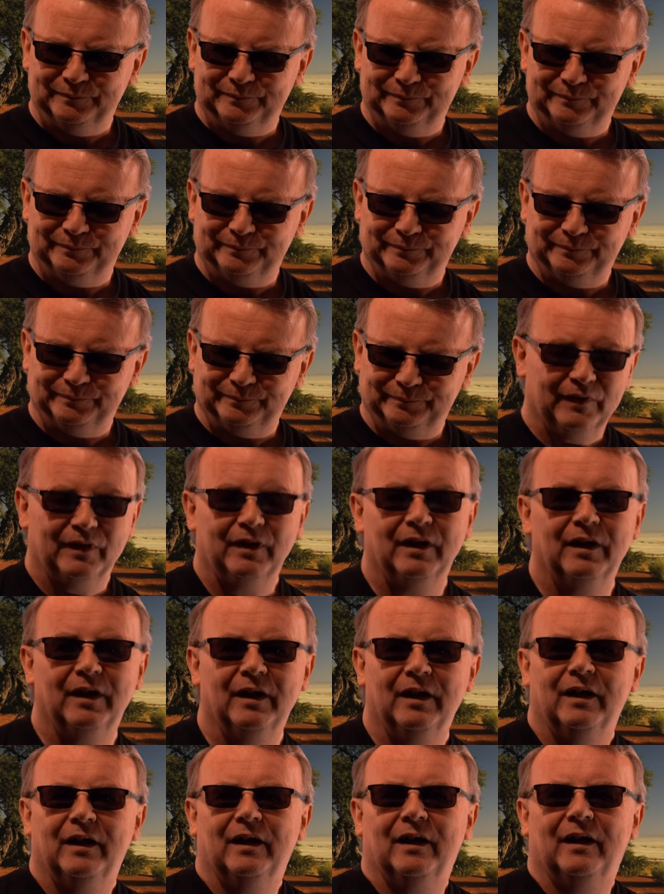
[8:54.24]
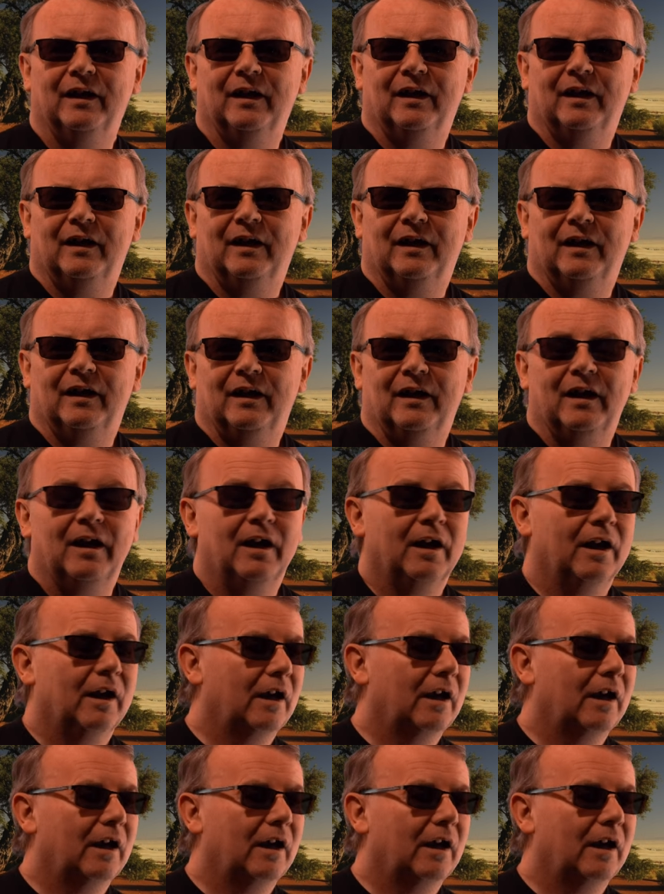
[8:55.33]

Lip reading: Nobody speaks.